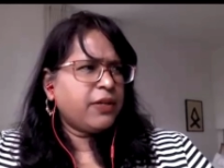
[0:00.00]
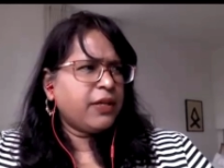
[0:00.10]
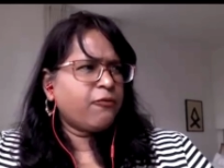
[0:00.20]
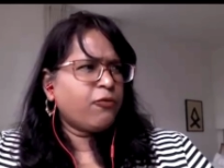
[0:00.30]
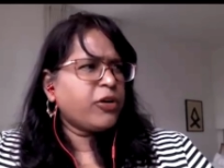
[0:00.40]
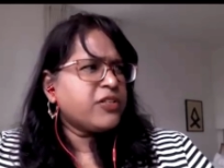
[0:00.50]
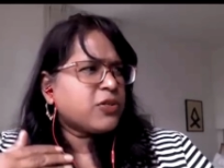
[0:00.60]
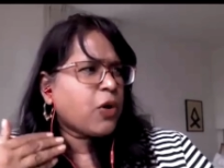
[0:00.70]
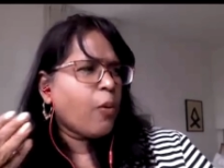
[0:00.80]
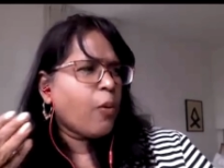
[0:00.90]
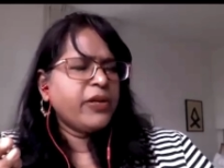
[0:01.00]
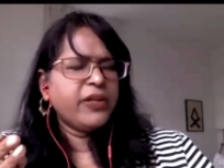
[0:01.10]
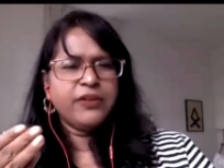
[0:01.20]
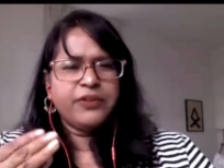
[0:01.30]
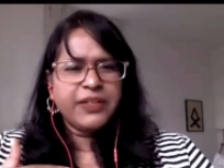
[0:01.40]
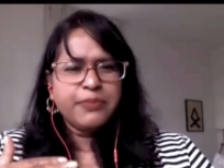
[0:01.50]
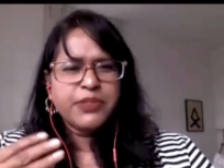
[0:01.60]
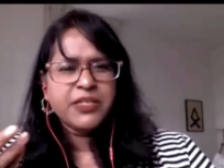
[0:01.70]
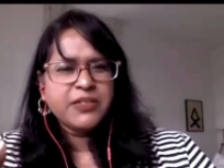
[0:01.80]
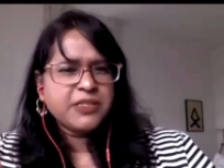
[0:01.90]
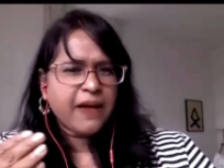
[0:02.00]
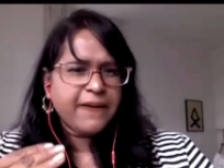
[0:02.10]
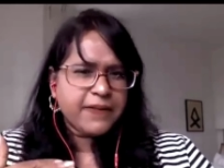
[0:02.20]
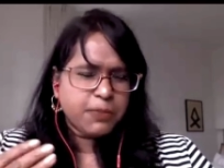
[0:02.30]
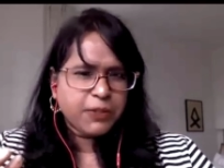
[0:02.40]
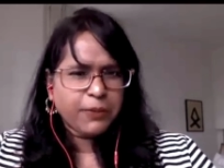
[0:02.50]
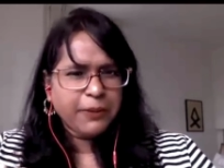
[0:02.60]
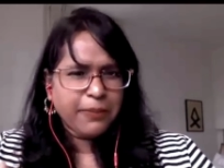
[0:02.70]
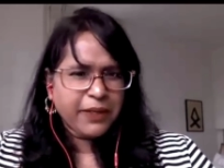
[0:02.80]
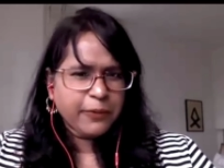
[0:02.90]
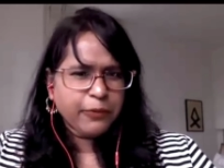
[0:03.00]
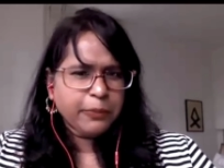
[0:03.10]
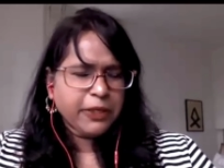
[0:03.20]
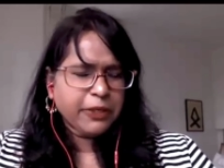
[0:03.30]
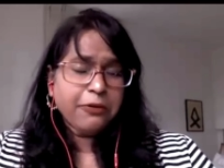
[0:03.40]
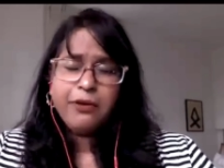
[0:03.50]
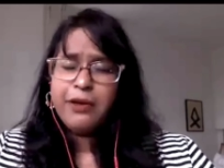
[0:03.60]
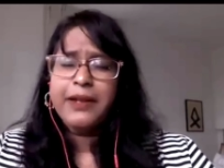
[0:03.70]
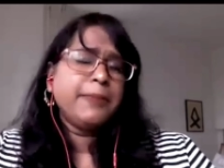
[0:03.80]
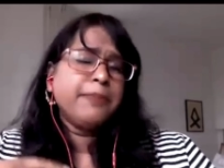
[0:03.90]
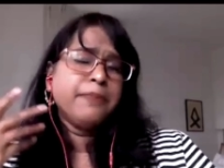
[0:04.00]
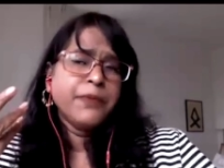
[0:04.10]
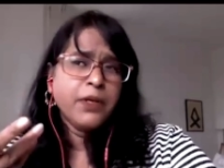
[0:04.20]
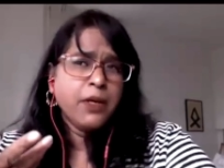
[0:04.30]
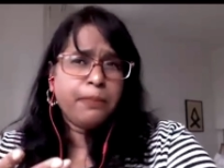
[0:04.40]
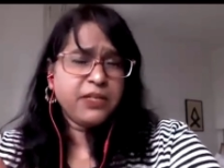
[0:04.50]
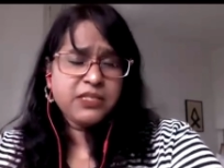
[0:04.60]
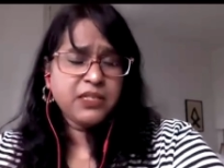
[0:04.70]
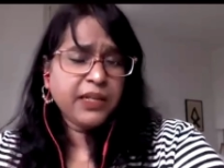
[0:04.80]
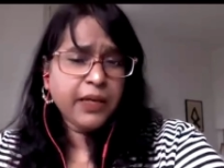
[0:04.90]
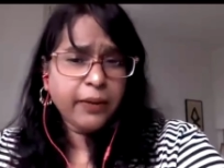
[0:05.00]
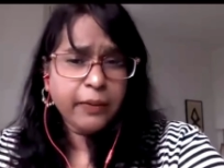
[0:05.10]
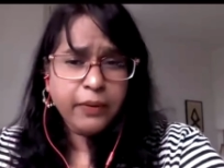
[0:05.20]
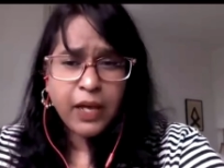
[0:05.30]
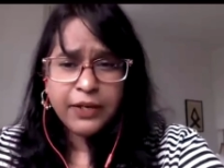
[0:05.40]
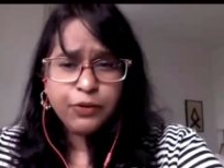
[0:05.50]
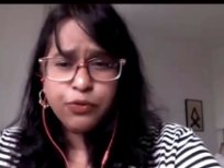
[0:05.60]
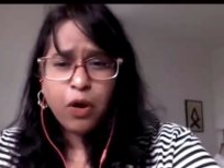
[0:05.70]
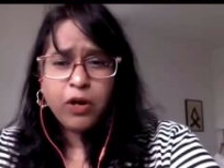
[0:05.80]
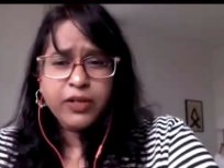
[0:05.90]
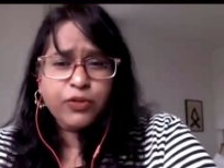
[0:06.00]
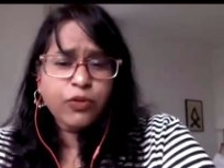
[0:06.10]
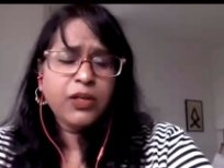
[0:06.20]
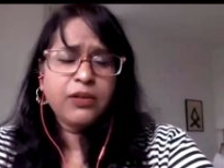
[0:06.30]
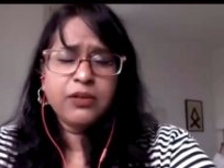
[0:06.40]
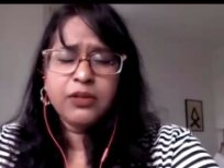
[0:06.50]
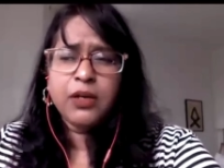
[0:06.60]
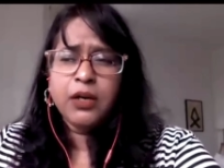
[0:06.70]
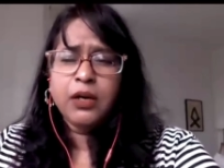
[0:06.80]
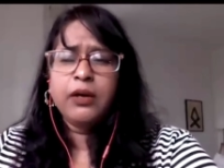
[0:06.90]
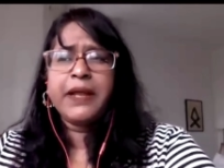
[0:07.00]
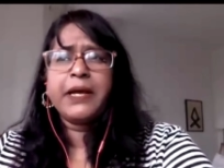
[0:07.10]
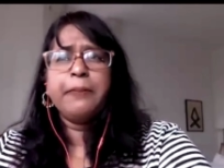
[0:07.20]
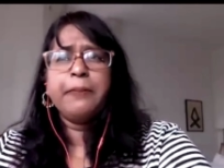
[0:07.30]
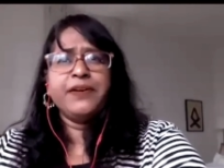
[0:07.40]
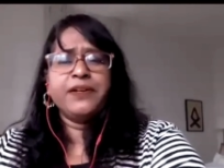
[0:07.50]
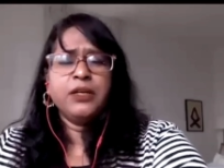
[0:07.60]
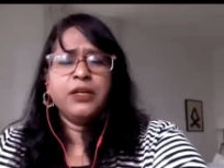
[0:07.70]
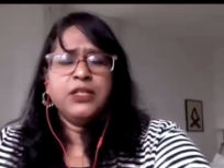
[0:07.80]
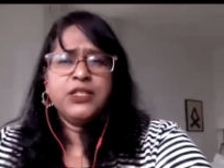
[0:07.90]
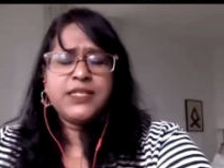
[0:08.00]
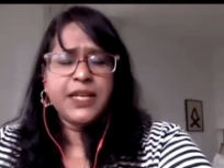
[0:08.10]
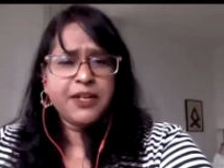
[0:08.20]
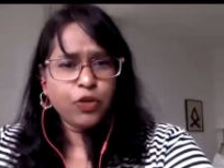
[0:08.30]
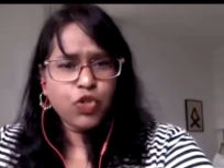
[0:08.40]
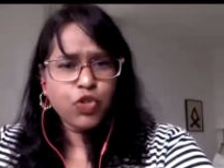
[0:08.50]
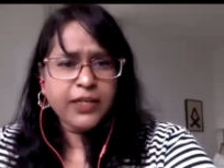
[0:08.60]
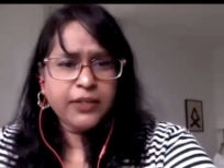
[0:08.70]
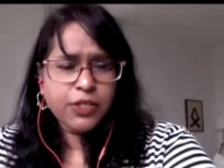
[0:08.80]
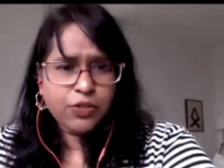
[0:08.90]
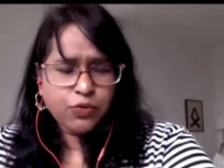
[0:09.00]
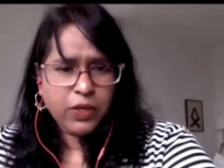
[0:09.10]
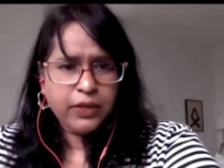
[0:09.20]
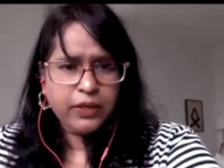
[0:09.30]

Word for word: the what is common in the dreams and desires between men and women you know and i'm personally uh, i do not at all uh, recommend sending your child to a